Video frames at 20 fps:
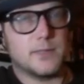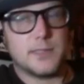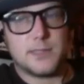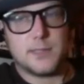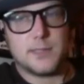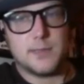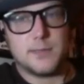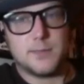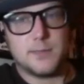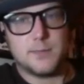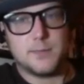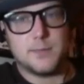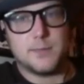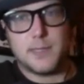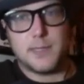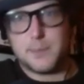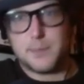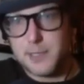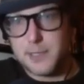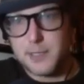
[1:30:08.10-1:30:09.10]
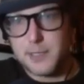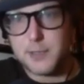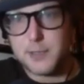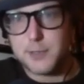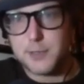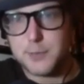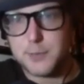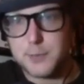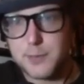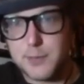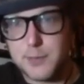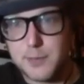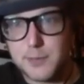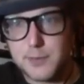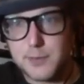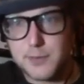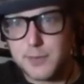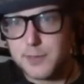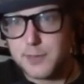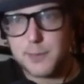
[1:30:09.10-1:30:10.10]
tell like my younger
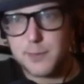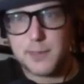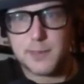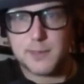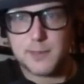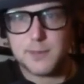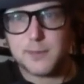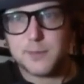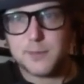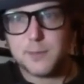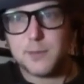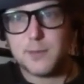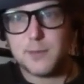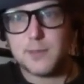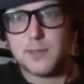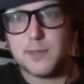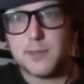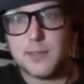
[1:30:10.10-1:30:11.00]
brothers, I'd rather you smoke